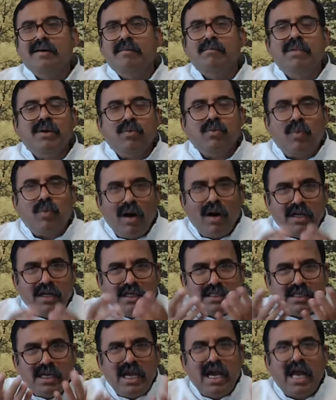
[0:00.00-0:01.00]
But what
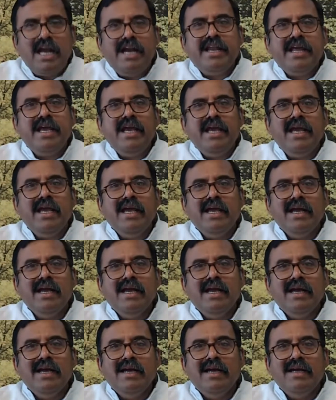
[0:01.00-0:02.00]
is reality?
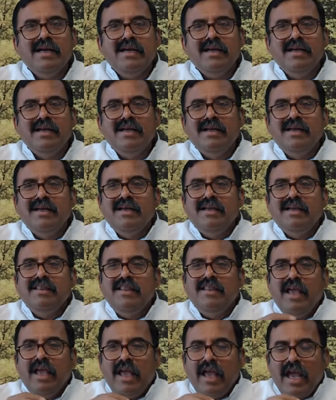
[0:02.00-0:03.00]

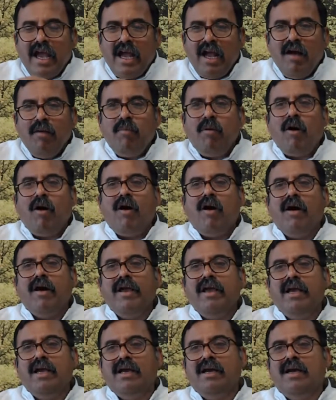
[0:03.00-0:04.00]
The young
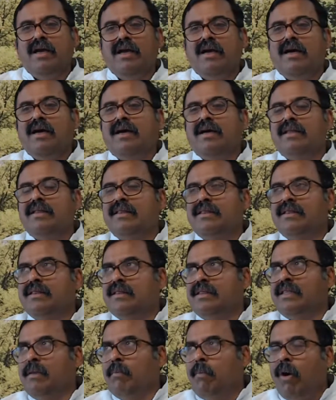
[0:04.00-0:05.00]
boy,
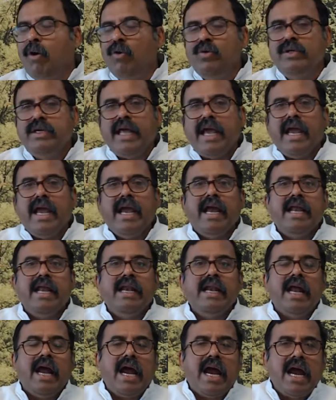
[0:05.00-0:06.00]
the
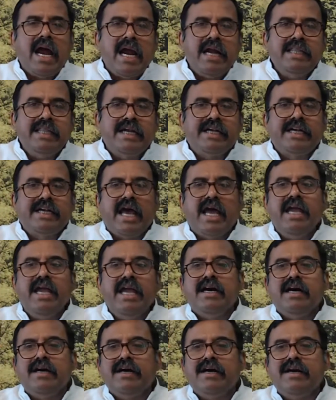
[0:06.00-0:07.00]
mountain, and the
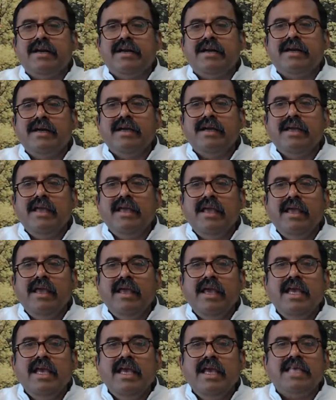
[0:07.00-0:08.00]
tiger
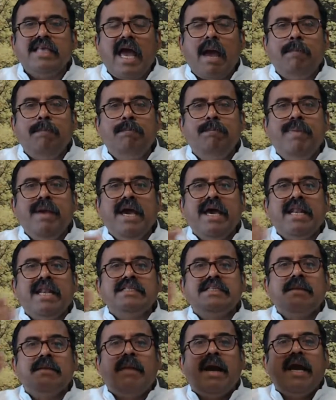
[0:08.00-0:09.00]
is
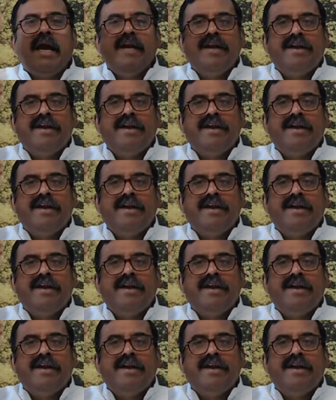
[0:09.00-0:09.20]
appearance in my